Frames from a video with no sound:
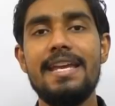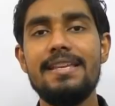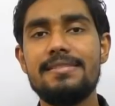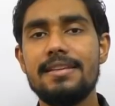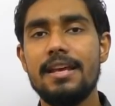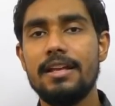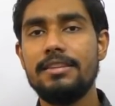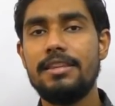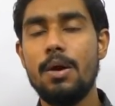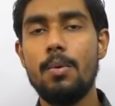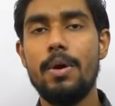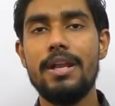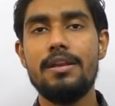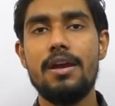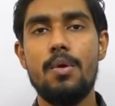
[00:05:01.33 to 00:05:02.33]
is the
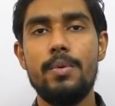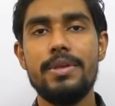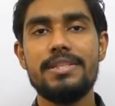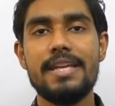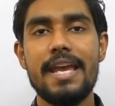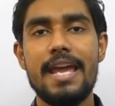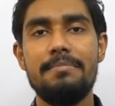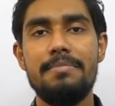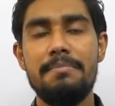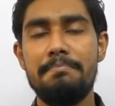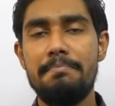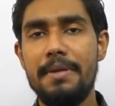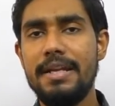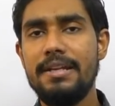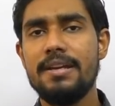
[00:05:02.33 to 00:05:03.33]
one which can
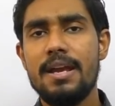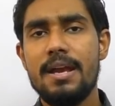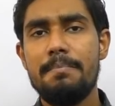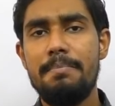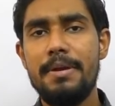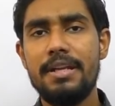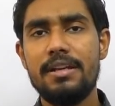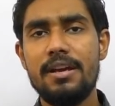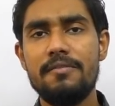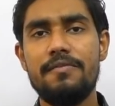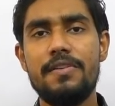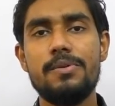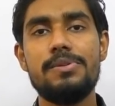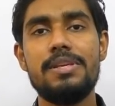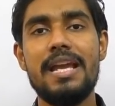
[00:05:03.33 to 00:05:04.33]
be bit
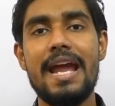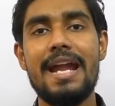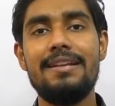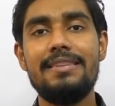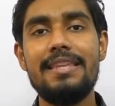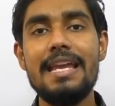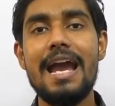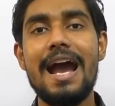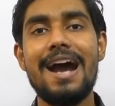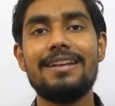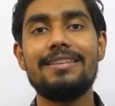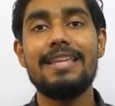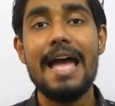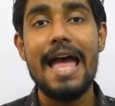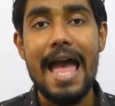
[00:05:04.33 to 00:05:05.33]
confusing, and they
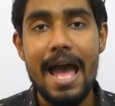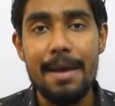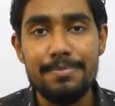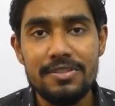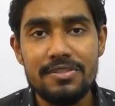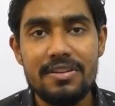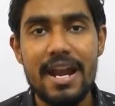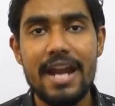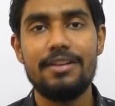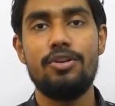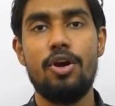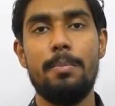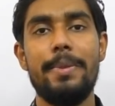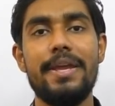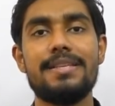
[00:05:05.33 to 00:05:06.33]
are the abstract
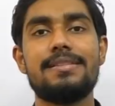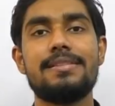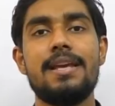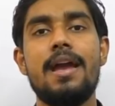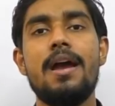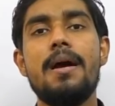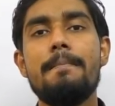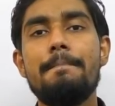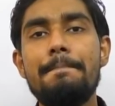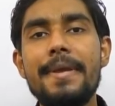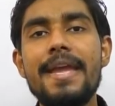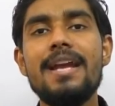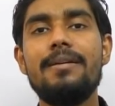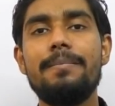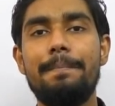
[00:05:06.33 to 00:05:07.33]
topics.
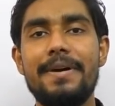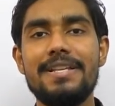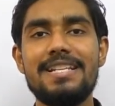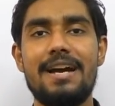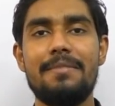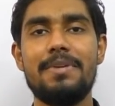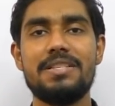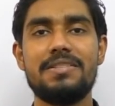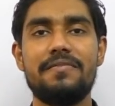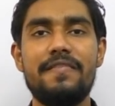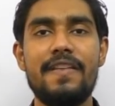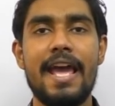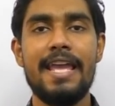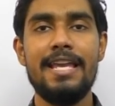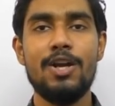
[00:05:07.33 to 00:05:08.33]
Pink pajamas
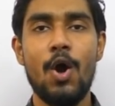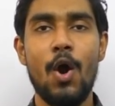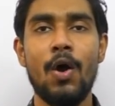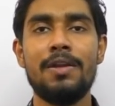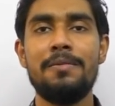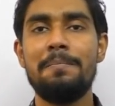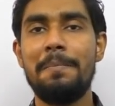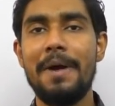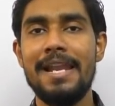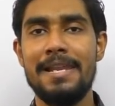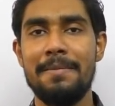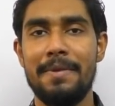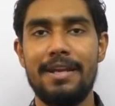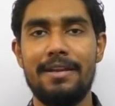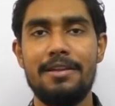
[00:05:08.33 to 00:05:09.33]
flying on
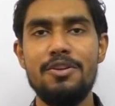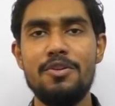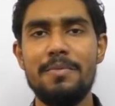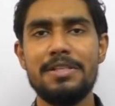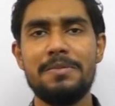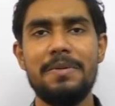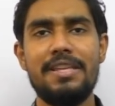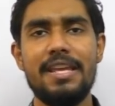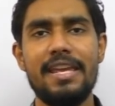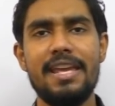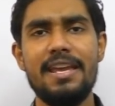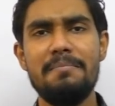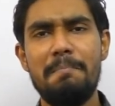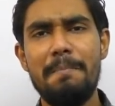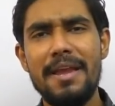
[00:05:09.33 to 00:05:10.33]
Parliament. You must be
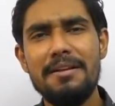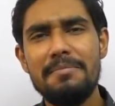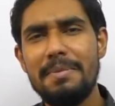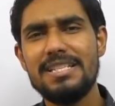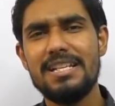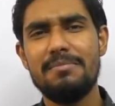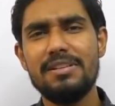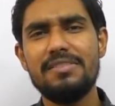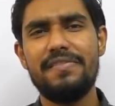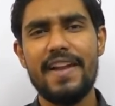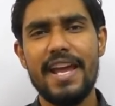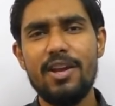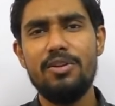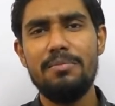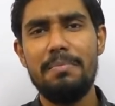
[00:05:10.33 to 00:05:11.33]
thinking, pink pajamas
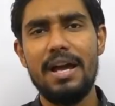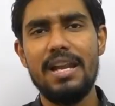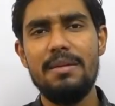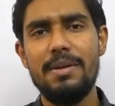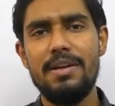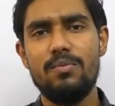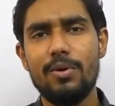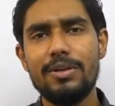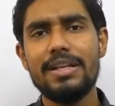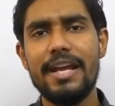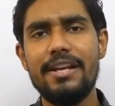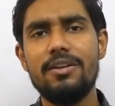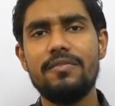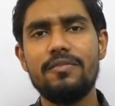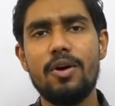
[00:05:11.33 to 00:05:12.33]
flying on Parliament, what
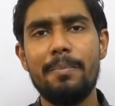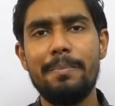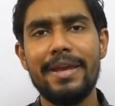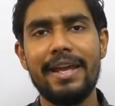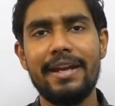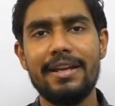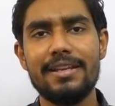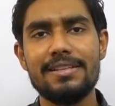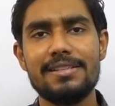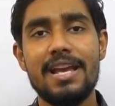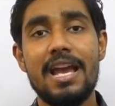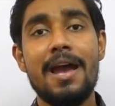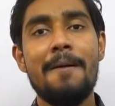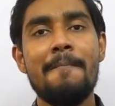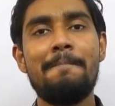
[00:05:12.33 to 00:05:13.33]
kind of topic it
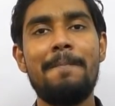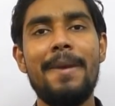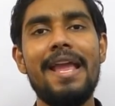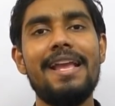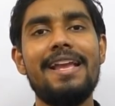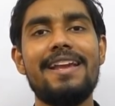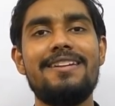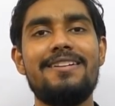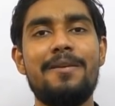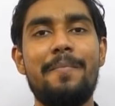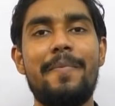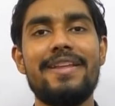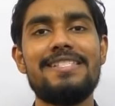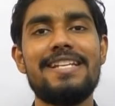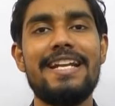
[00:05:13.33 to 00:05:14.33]
is? Pink can
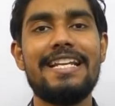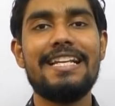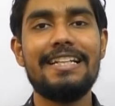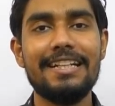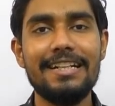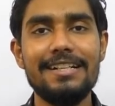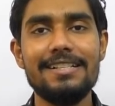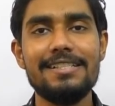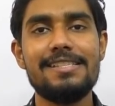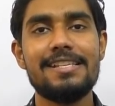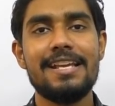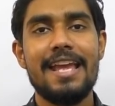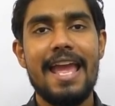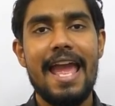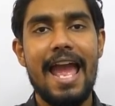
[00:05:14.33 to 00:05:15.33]
represent
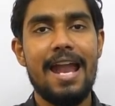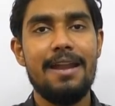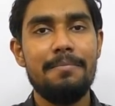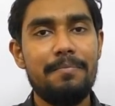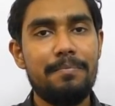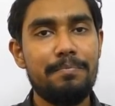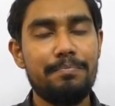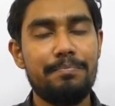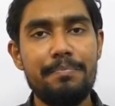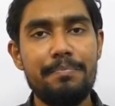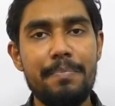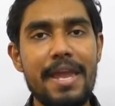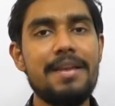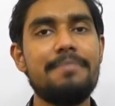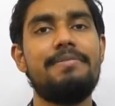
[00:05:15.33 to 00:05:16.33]
girls and
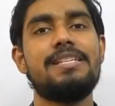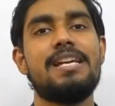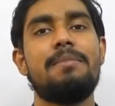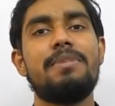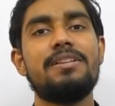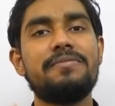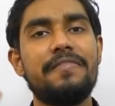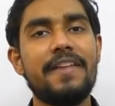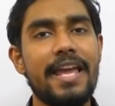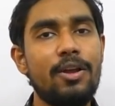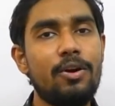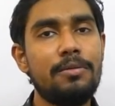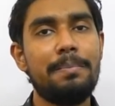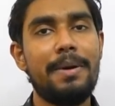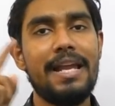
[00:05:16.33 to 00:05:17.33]
pink pajamas
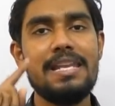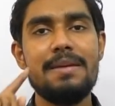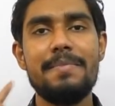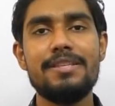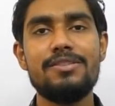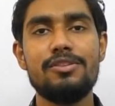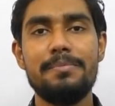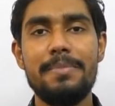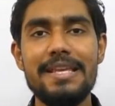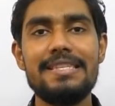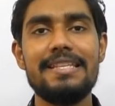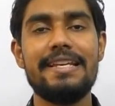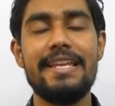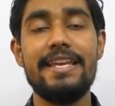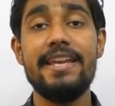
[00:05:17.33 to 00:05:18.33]
flying on Parliament. So
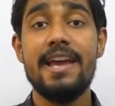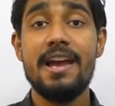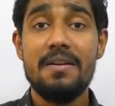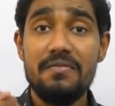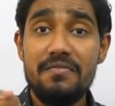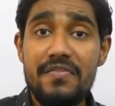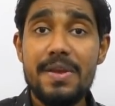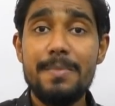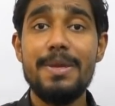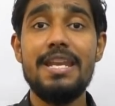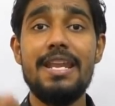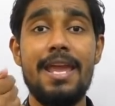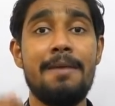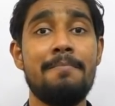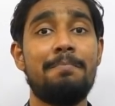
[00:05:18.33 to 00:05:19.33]
basically,
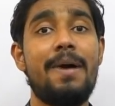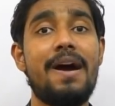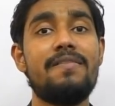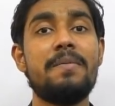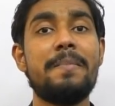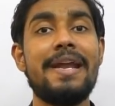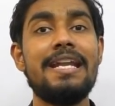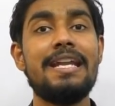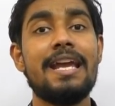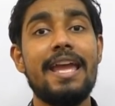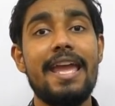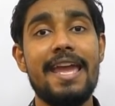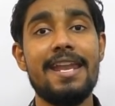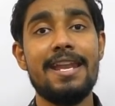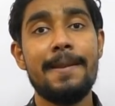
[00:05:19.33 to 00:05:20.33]
women empowerment
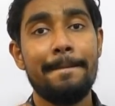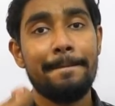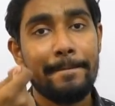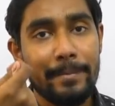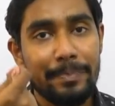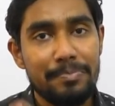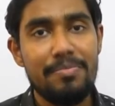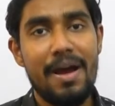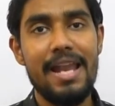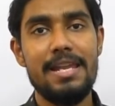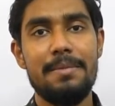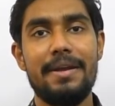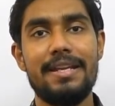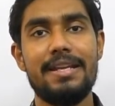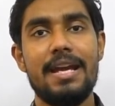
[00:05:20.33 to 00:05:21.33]
in
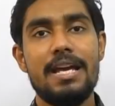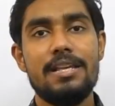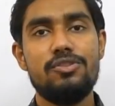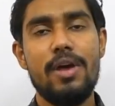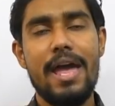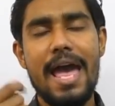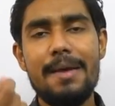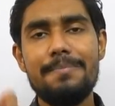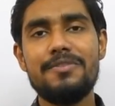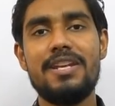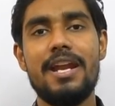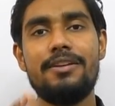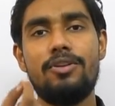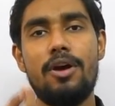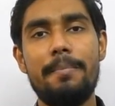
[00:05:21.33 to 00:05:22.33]
Parliament. So
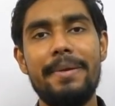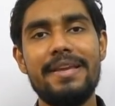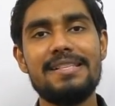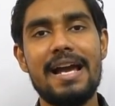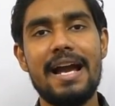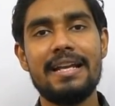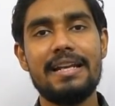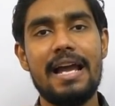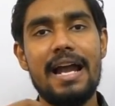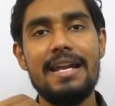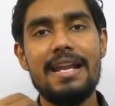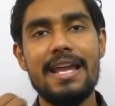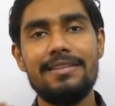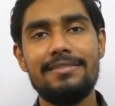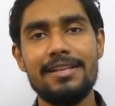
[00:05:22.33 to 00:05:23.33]
abstract topics
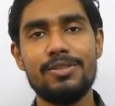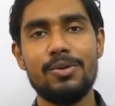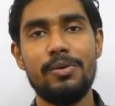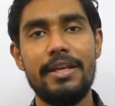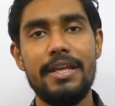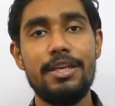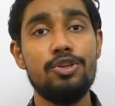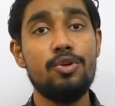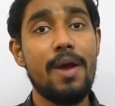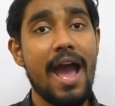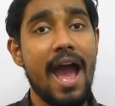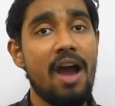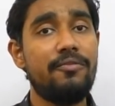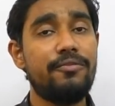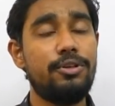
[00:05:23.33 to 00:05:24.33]
are like this only. You
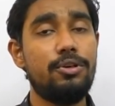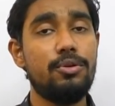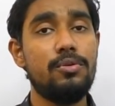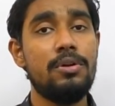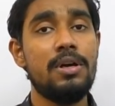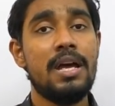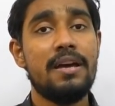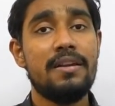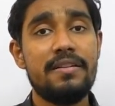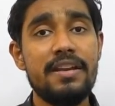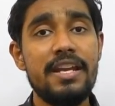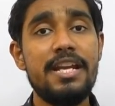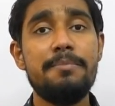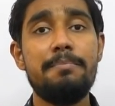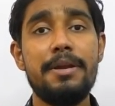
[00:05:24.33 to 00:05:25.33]
have to
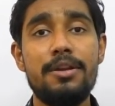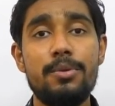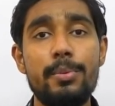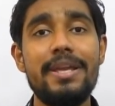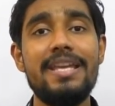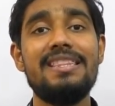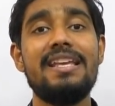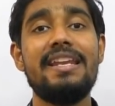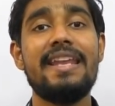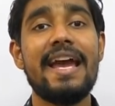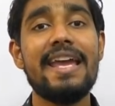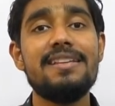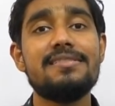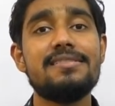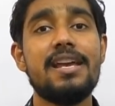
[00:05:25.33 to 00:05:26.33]
read between the
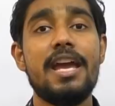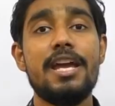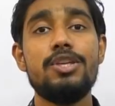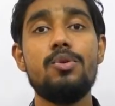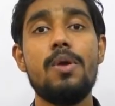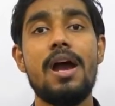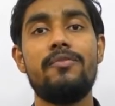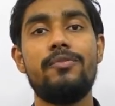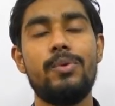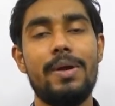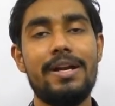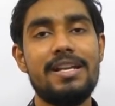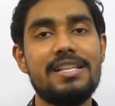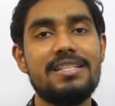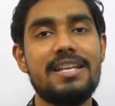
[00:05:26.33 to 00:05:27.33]
lines. You have to
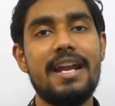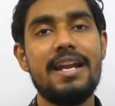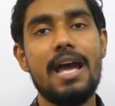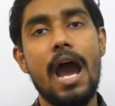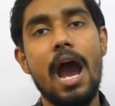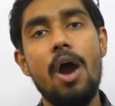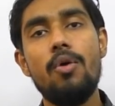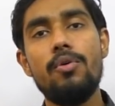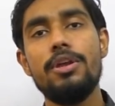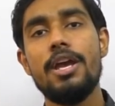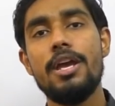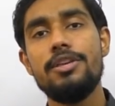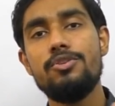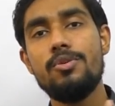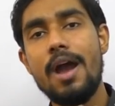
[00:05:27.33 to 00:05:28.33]
understand how
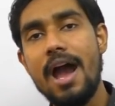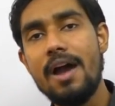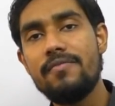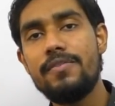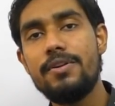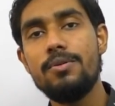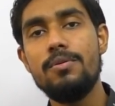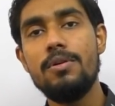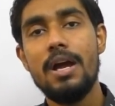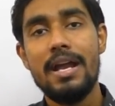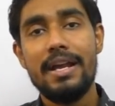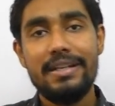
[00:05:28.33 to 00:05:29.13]
you have to